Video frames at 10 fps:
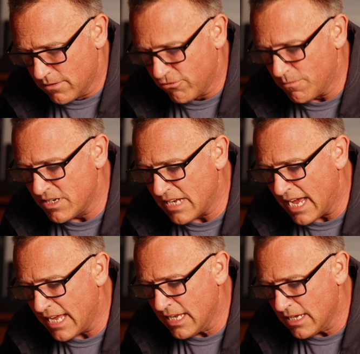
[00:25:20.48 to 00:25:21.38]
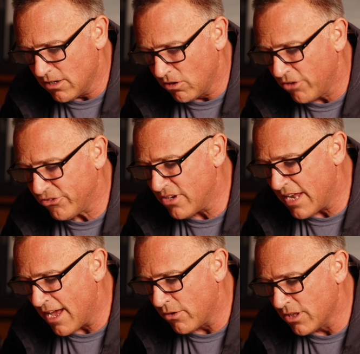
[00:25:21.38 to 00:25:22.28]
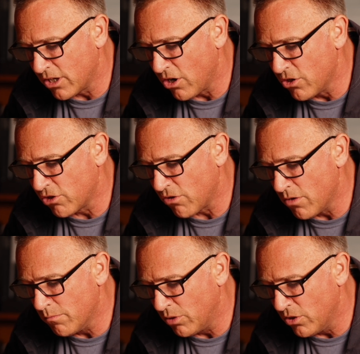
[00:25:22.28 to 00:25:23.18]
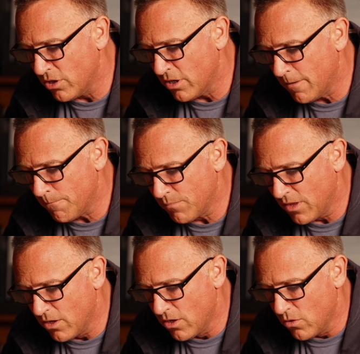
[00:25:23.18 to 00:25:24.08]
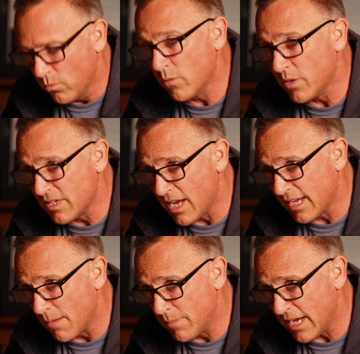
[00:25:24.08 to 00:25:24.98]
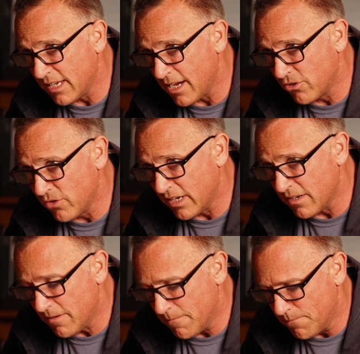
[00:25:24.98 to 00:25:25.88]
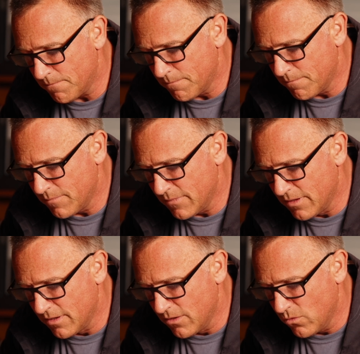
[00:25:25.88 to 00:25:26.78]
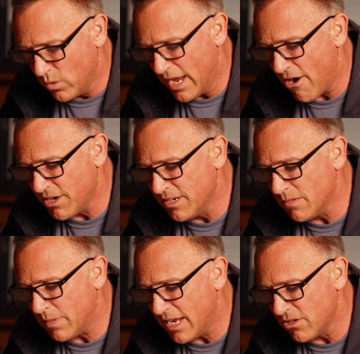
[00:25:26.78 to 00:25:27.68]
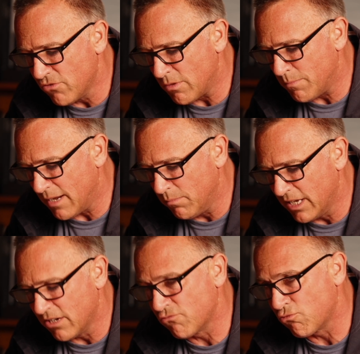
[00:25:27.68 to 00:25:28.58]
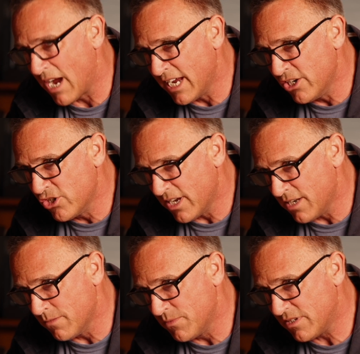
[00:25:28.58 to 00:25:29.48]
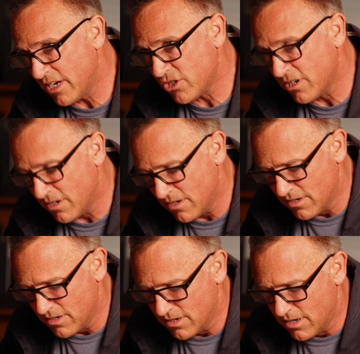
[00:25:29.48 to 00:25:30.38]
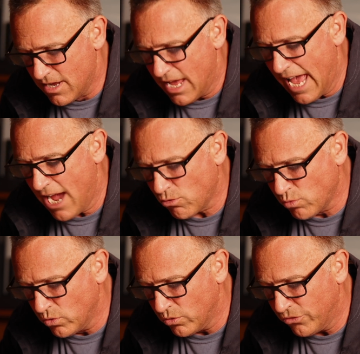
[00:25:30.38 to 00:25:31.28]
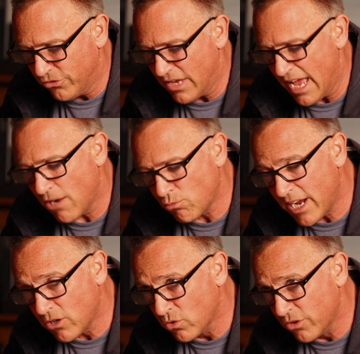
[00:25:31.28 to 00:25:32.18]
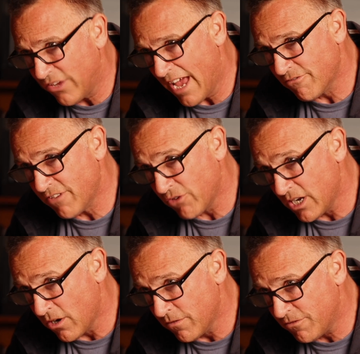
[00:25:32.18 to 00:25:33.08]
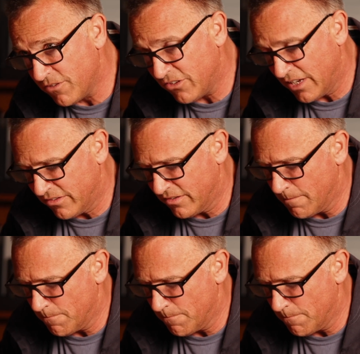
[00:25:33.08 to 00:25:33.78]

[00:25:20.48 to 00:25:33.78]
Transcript: From the day, lost now in the Kodachrome blur, when we take up backyard cricket, we are an independent republic of rage and obsession. Our rules, our records, our very own physics.